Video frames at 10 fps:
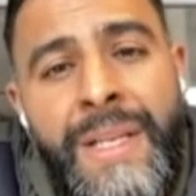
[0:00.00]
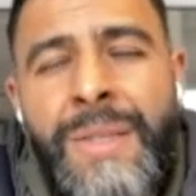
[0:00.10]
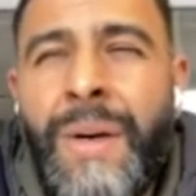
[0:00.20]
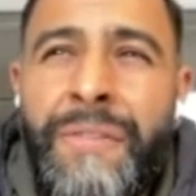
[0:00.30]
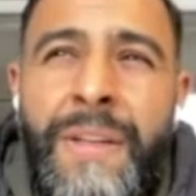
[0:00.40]

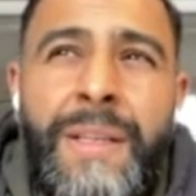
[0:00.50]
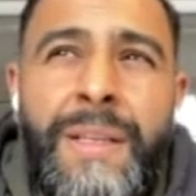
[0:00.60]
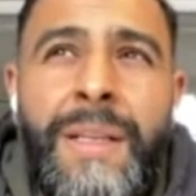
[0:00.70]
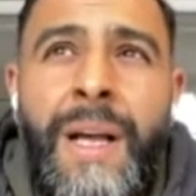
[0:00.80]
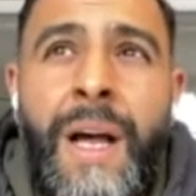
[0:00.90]
So I
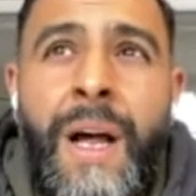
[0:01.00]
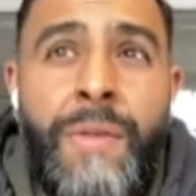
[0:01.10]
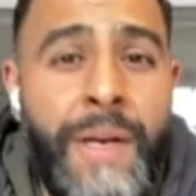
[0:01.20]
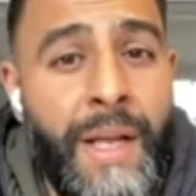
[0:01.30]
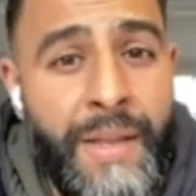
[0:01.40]
think I
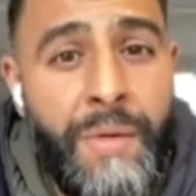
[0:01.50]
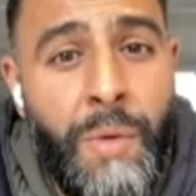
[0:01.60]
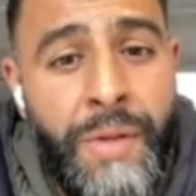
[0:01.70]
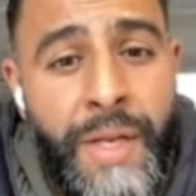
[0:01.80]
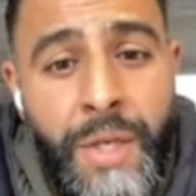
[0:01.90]
really like that,
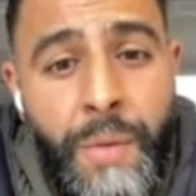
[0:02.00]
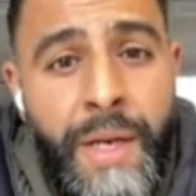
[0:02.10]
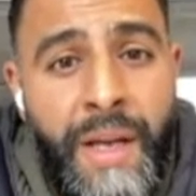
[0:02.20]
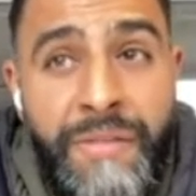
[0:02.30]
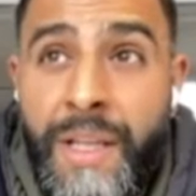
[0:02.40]
what they're
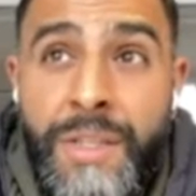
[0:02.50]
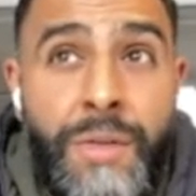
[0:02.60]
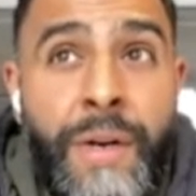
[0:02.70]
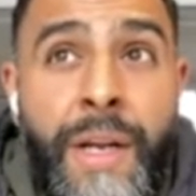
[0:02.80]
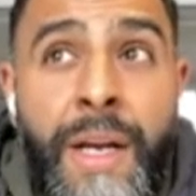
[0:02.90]
doing. I think that's a
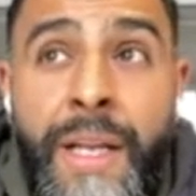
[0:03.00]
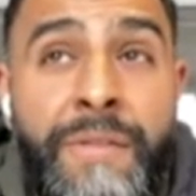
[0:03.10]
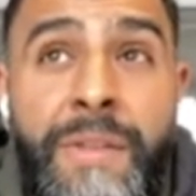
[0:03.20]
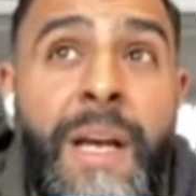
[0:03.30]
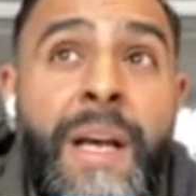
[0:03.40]
great idea.
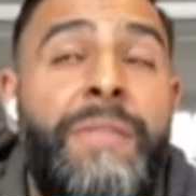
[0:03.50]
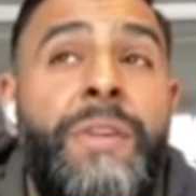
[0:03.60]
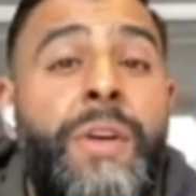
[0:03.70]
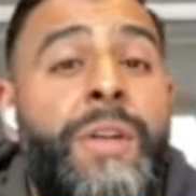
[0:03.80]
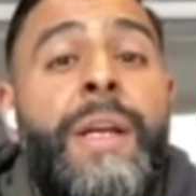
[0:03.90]
I haven't
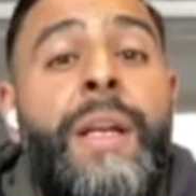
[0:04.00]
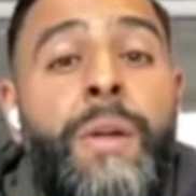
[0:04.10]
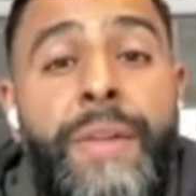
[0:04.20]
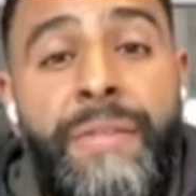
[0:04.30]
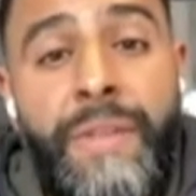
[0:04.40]
heard of that, and
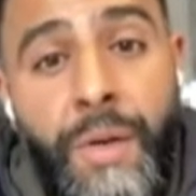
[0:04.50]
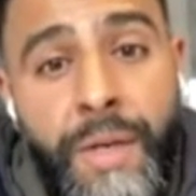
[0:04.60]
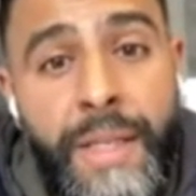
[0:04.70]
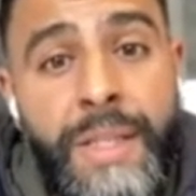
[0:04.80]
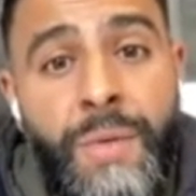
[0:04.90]
I'll definitely
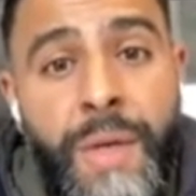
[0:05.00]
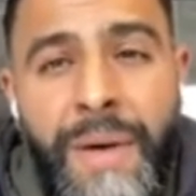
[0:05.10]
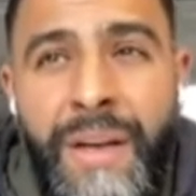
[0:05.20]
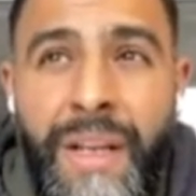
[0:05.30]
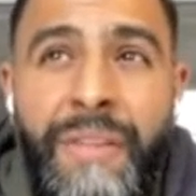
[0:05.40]
look into it.
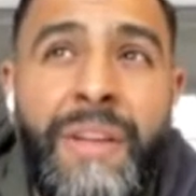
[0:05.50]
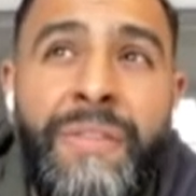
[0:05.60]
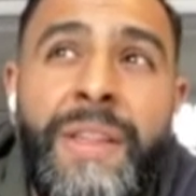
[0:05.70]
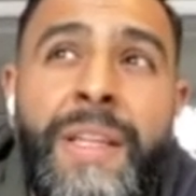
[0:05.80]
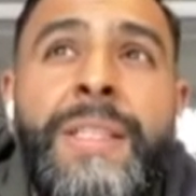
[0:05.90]
But I definitely
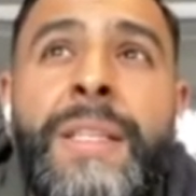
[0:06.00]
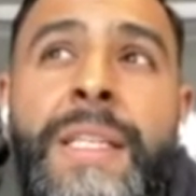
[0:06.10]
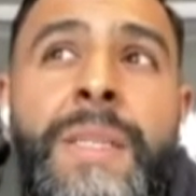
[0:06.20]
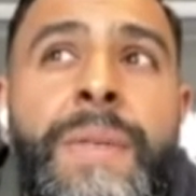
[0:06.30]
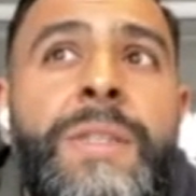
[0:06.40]
think this
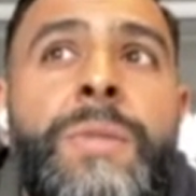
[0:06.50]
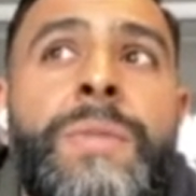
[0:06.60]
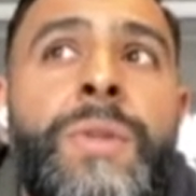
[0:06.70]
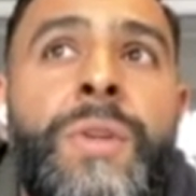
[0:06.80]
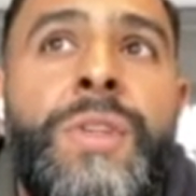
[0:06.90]
needs to be
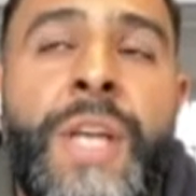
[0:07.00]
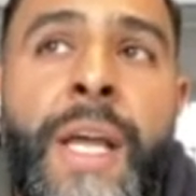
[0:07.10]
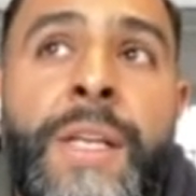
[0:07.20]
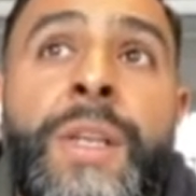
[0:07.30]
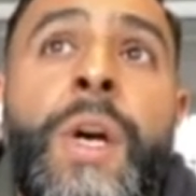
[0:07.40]
some sort of
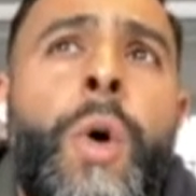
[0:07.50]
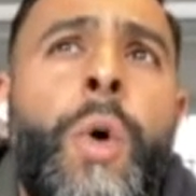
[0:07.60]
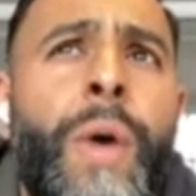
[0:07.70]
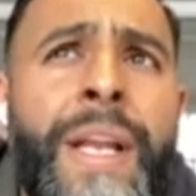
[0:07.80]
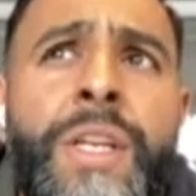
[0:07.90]
change,
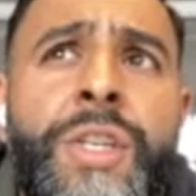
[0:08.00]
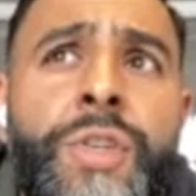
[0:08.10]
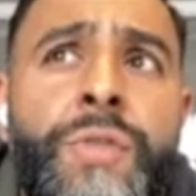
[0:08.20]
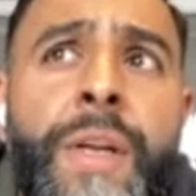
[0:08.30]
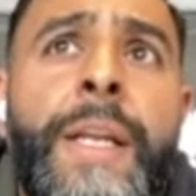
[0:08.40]
or
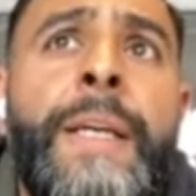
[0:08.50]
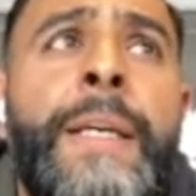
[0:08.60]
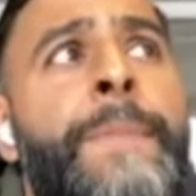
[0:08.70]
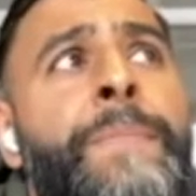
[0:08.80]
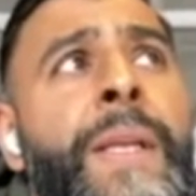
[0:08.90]
industry
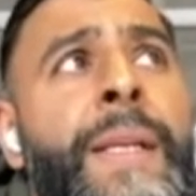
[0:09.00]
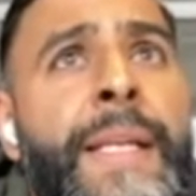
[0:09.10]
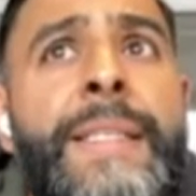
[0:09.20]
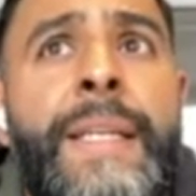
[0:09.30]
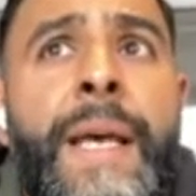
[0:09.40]

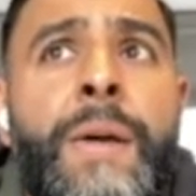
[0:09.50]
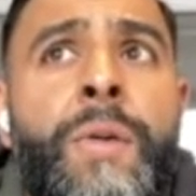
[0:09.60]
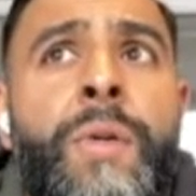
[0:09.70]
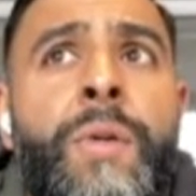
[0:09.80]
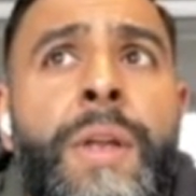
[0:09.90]
needs to get
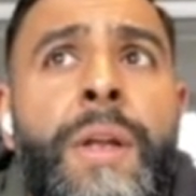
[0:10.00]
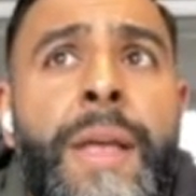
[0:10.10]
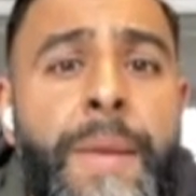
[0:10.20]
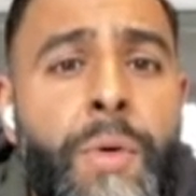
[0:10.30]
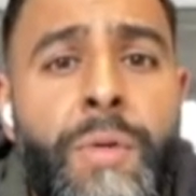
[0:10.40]

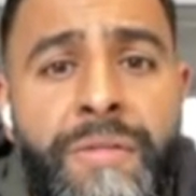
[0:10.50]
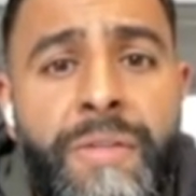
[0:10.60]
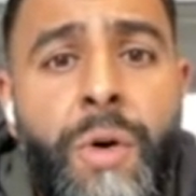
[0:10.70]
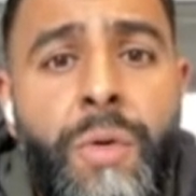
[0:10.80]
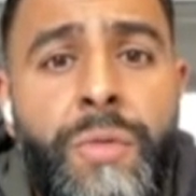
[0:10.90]
more
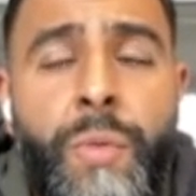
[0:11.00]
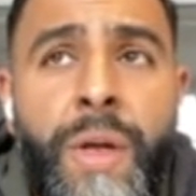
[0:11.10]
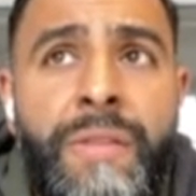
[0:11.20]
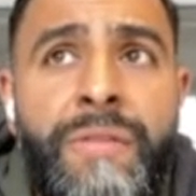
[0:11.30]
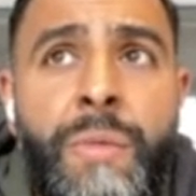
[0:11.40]
involved
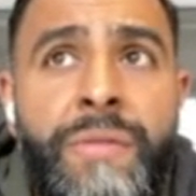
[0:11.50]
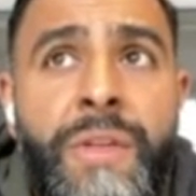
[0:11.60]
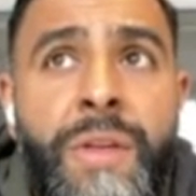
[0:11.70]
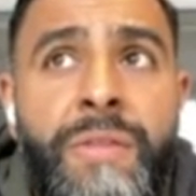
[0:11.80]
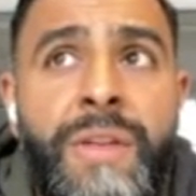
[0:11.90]
with
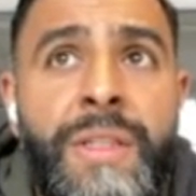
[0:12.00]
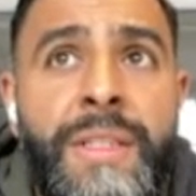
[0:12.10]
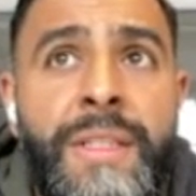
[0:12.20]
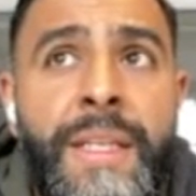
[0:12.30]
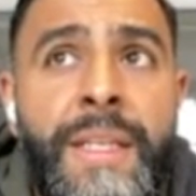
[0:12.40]
the
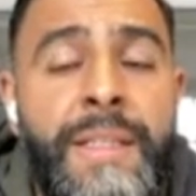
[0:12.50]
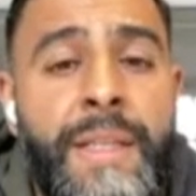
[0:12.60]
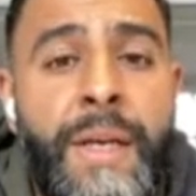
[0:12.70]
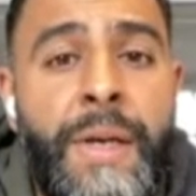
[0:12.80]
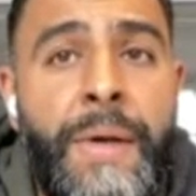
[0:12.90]
universities
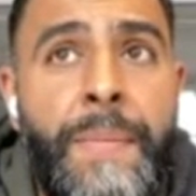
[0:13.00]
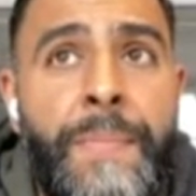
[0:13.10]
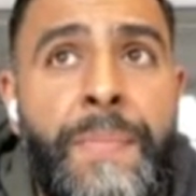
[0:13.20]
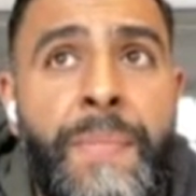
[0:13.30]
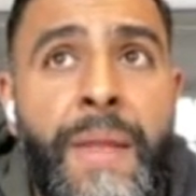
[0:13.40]

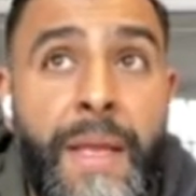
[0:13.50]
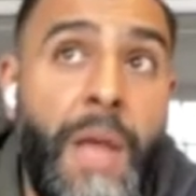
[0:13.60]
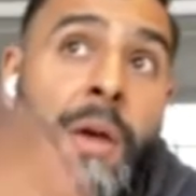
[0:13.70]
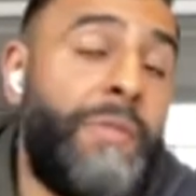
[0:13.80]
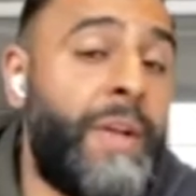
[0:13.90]

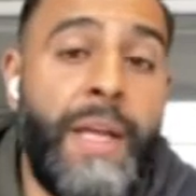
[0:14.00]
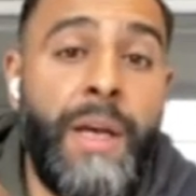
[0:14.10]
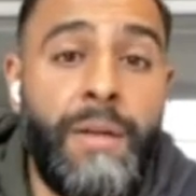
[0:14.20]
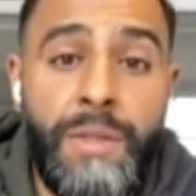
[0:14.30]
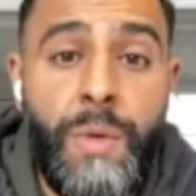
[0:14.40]
over
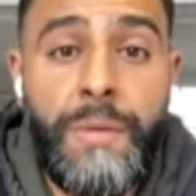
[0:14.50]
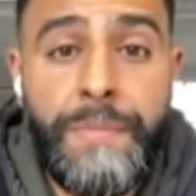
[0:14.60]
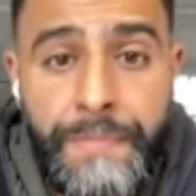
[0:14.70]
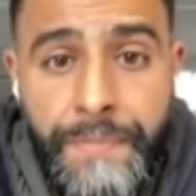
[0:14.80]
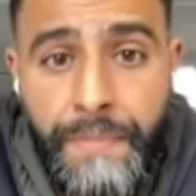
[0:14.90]
here as well.